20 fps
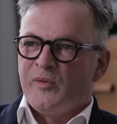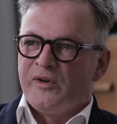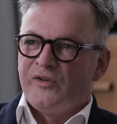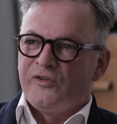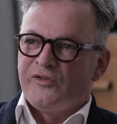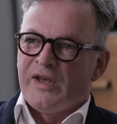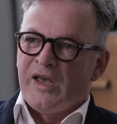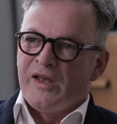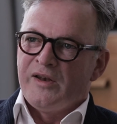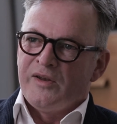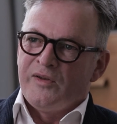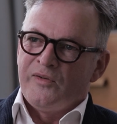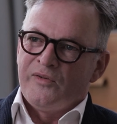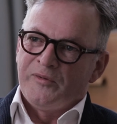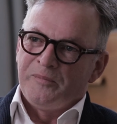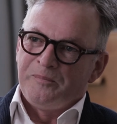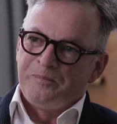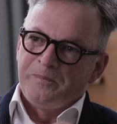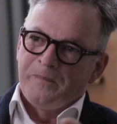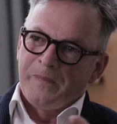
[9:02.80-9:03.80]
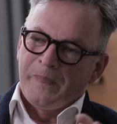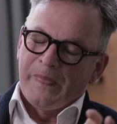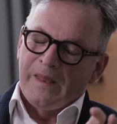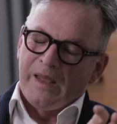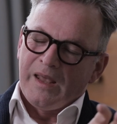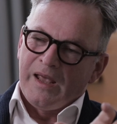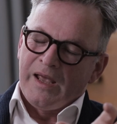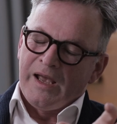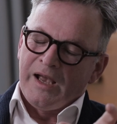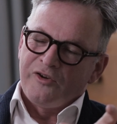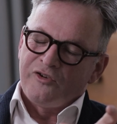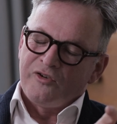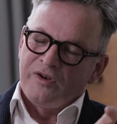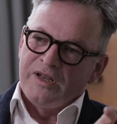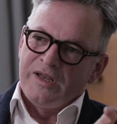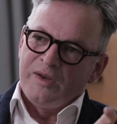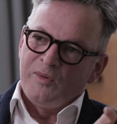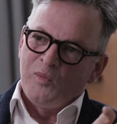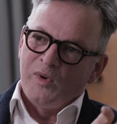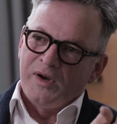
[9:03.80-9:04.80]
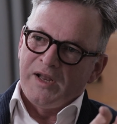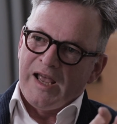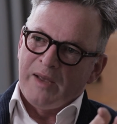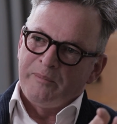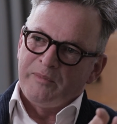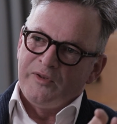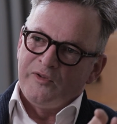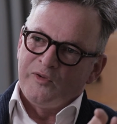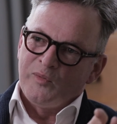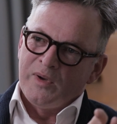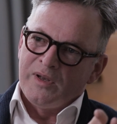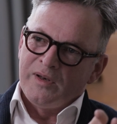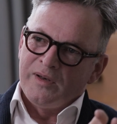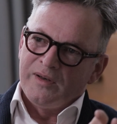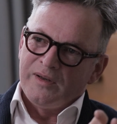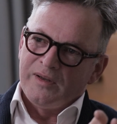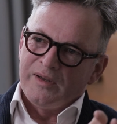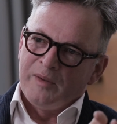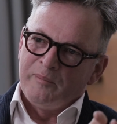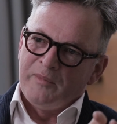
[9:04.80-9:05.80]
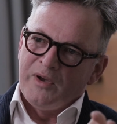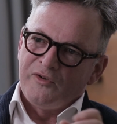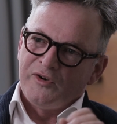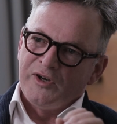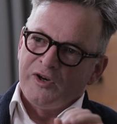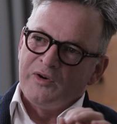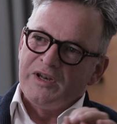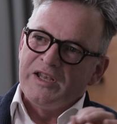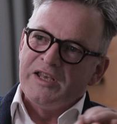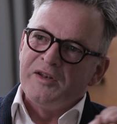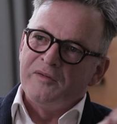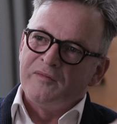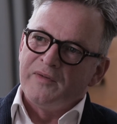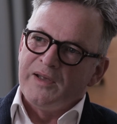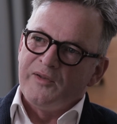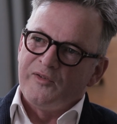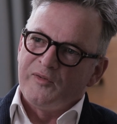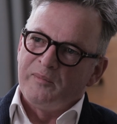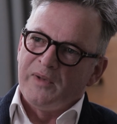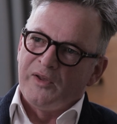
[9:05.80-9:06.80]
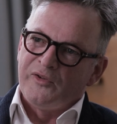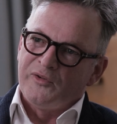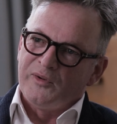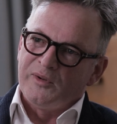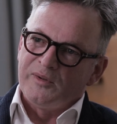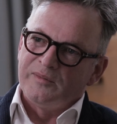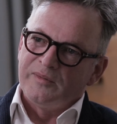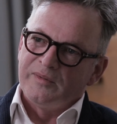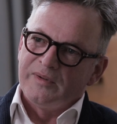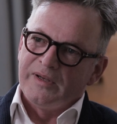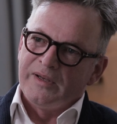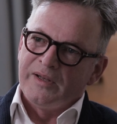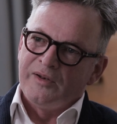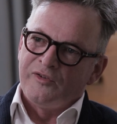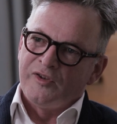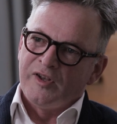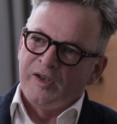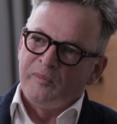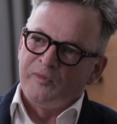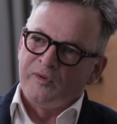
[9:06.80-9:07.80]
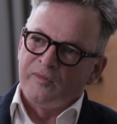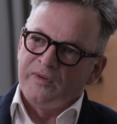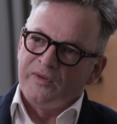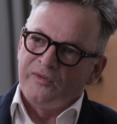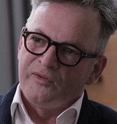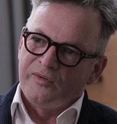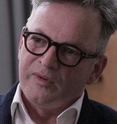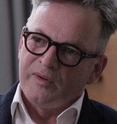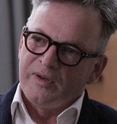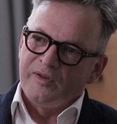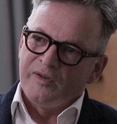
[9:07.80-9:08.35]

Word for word: to understand is actually what happens when a motor neuron innervates muscle in terms of its